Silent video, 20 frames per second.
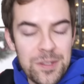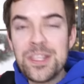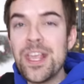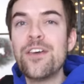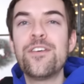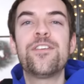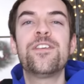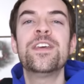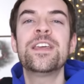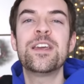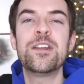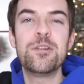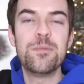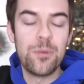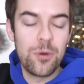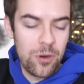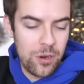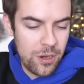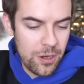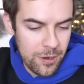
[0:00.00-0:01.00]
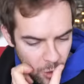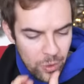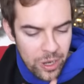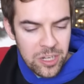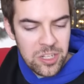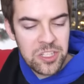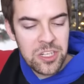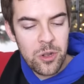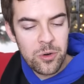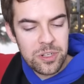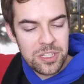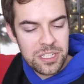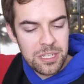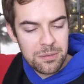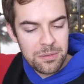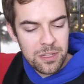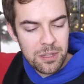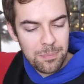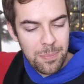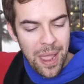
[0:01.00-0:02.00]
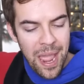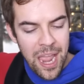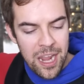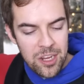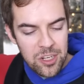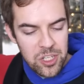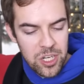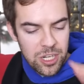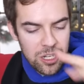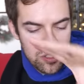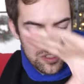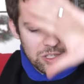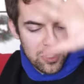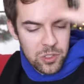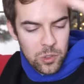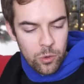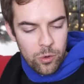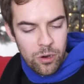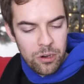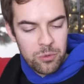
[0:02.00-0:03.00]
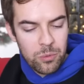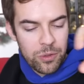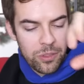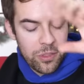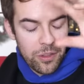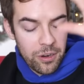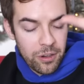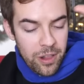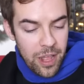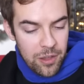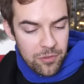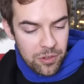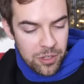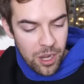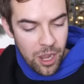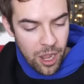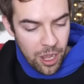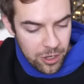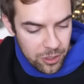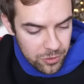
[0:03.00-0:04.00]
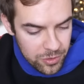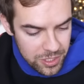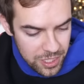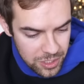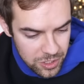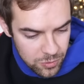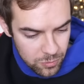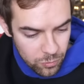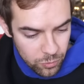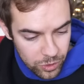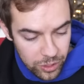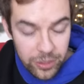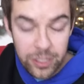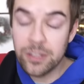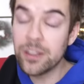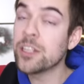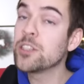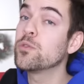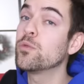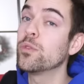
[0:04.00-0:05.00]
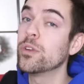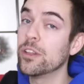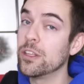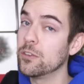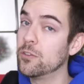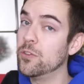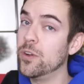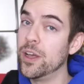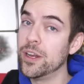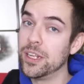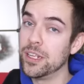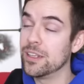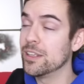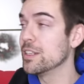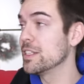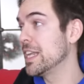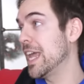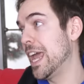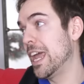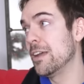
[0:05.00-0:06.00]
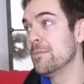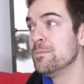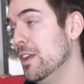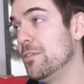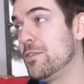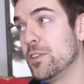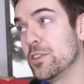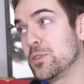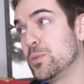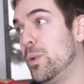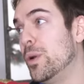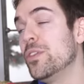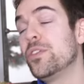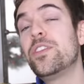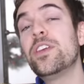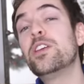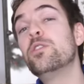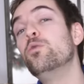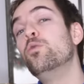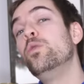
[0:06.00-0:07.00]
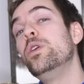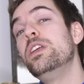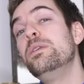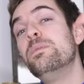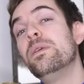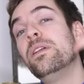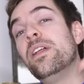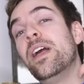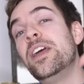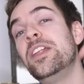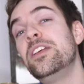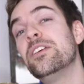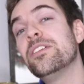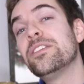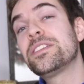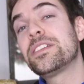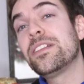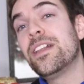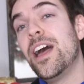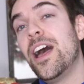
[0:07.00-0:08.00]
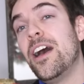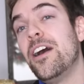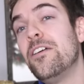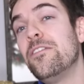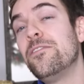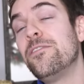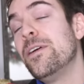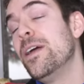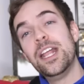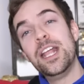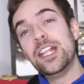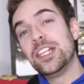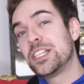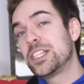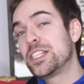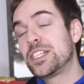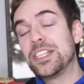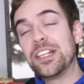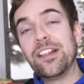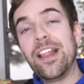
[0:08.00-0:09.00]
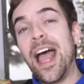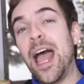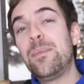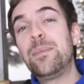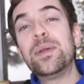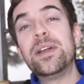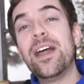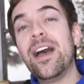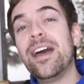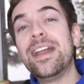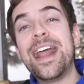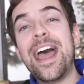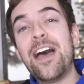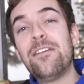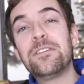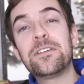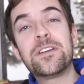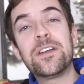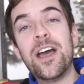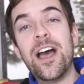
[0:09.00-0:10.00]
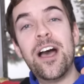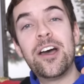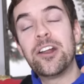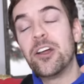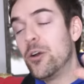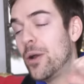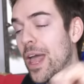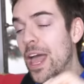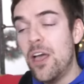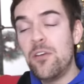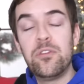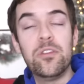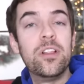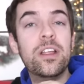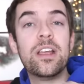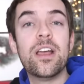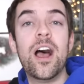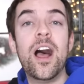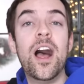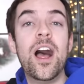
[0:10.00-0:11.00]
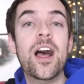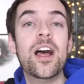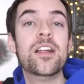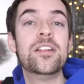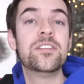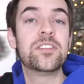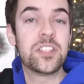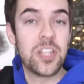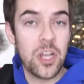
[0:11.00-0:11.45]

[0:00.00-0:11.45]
It's not a thing anymore. Oh, and I just noticed that the packaging is adorned with little avocados. That's really, that's really funny, because hey, if there's one thing we millennials love, it's slapping on avocado heavily on